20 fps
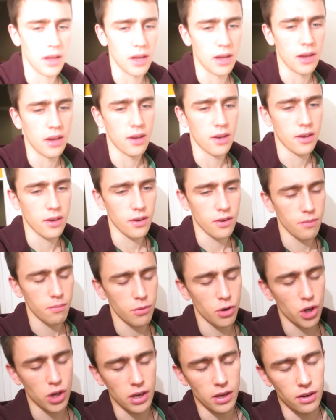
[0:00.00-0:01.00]
uh,
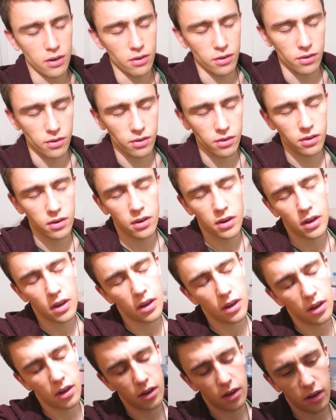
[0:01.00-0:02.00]
she does
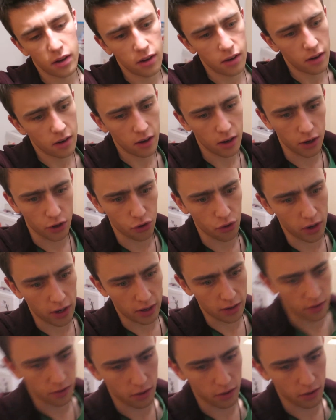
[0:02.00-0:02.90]
her training